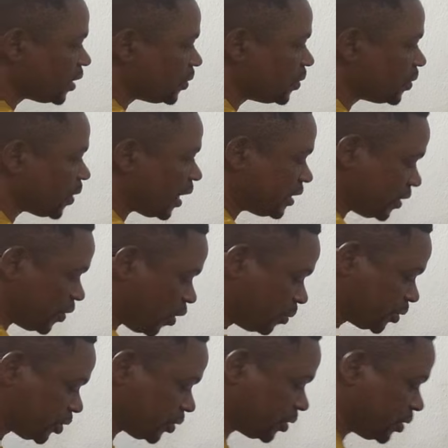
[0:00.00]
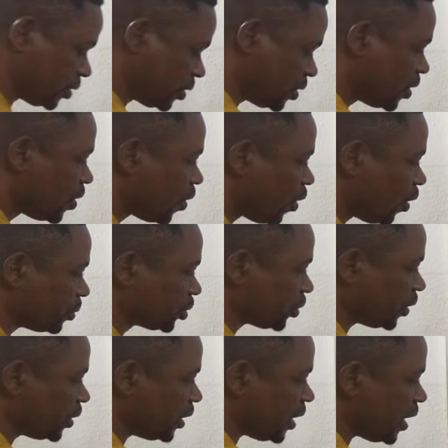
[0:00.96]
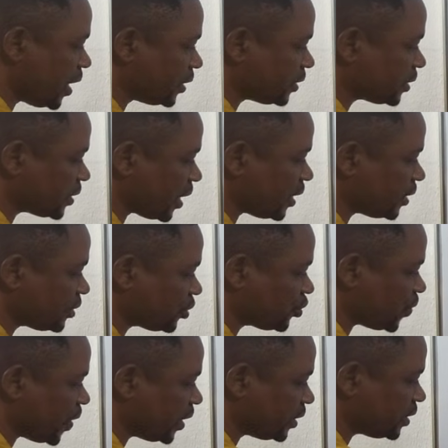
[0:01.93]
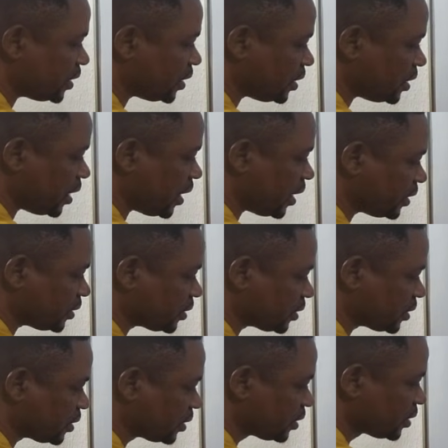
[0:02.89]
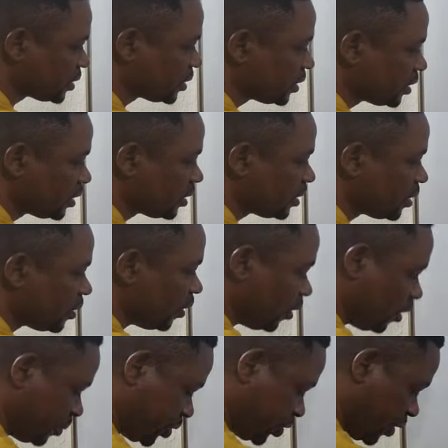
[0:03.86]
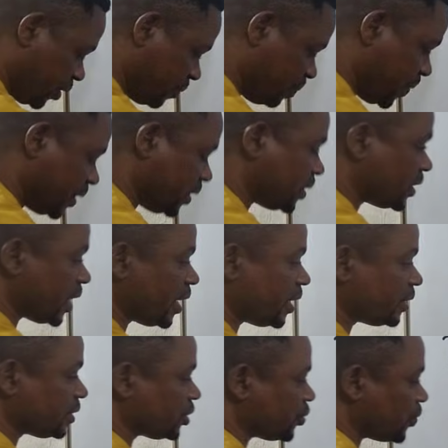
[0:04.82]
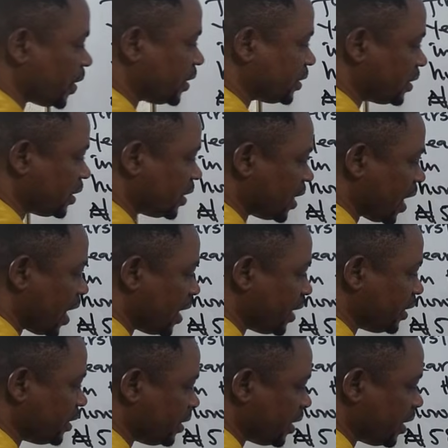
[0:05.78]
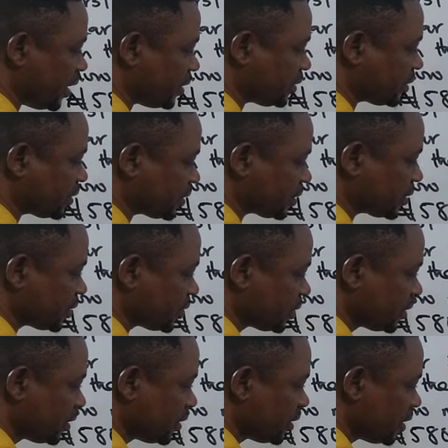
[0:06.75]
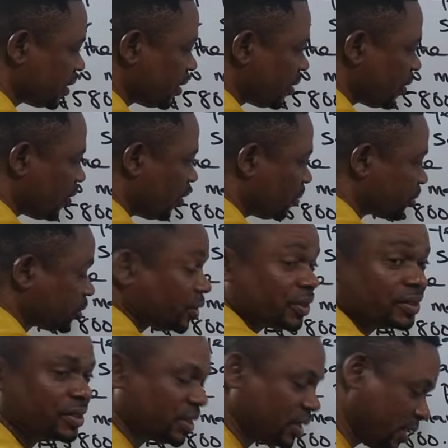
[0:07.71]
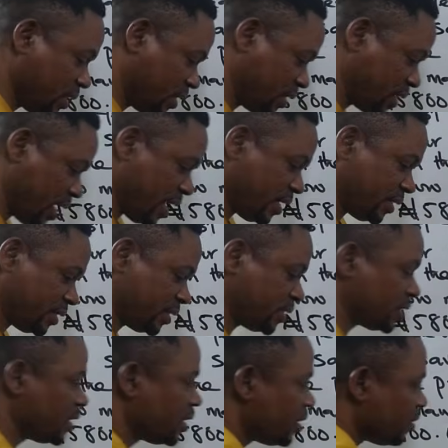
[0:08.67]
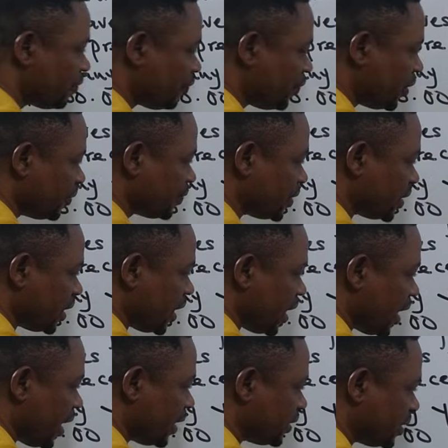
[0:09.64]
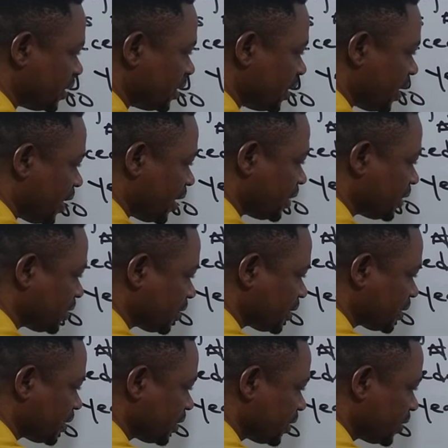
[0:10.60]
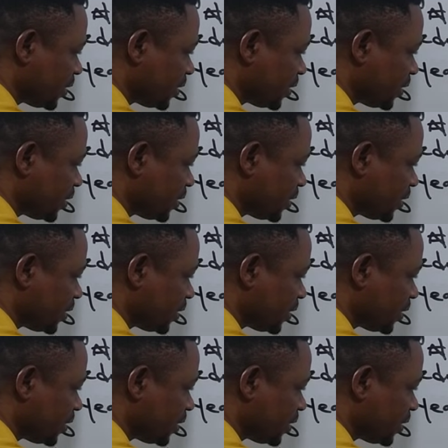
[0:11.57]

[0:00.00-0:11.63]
a look at the option. Option A says 20 years. Option B says 29 years. Option C says 58 years.